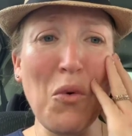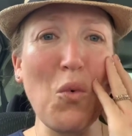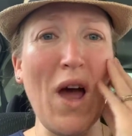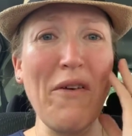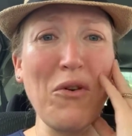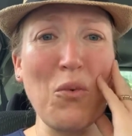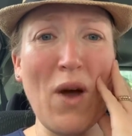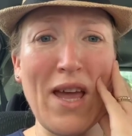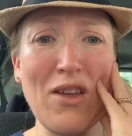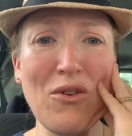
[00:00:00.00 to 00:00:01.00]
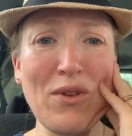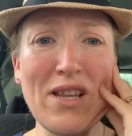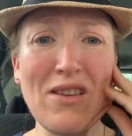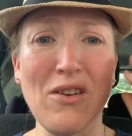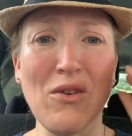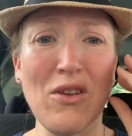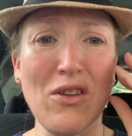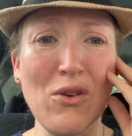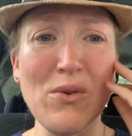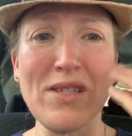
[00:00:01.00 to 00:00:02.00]
whatever way you need to
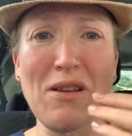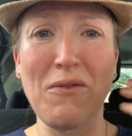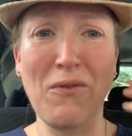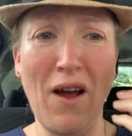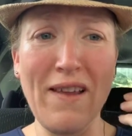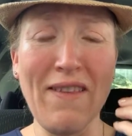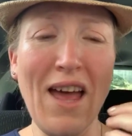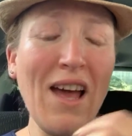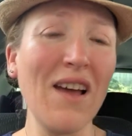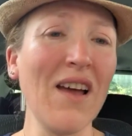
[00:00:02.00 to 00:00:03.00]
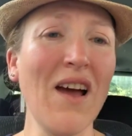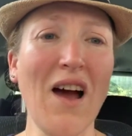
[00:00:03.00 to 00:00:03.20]
use to find that.